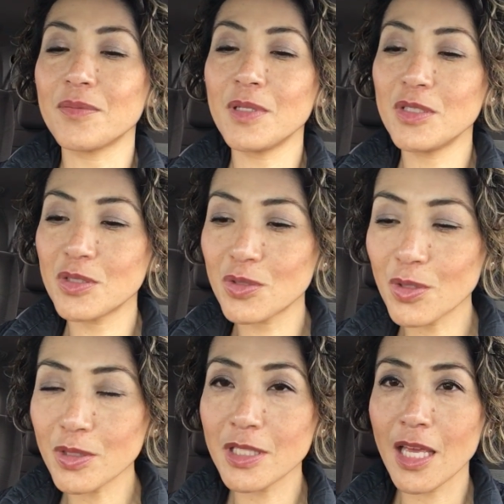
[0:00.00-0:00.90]
When you
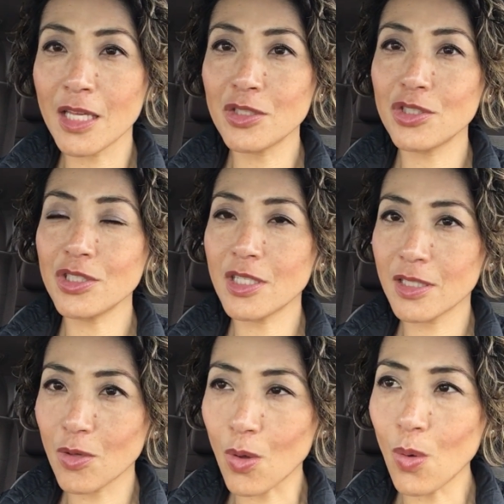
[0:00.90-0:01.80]
start the engine
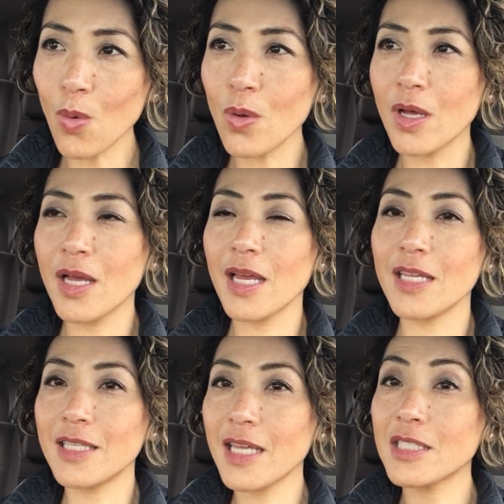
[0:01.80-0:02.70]
and go,
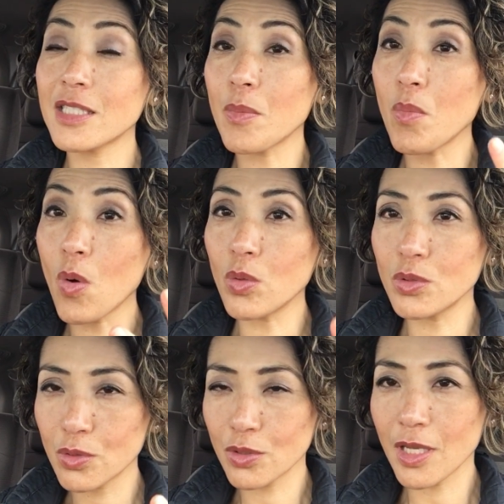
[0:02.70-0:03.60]
it takes the
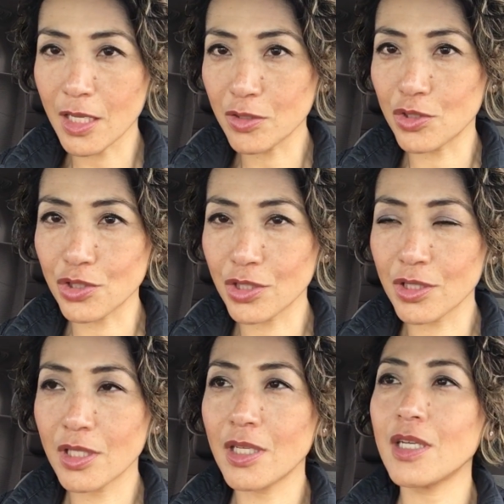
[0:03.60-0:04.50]
most energy.
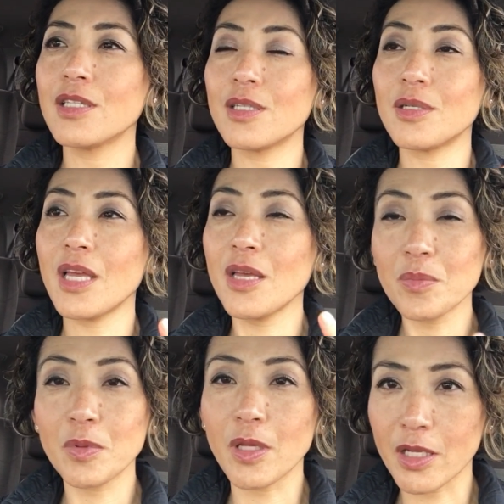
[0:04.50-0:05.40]
The
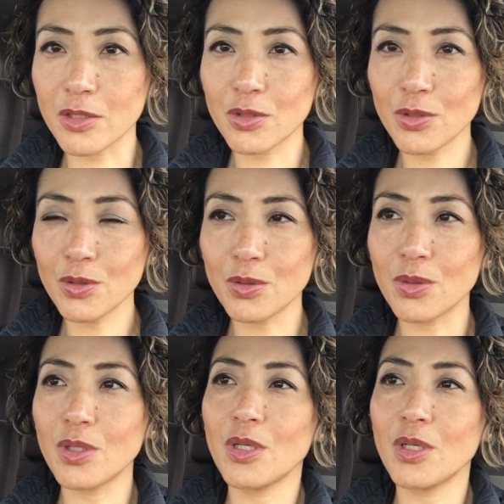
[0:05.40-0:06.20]
airplane too.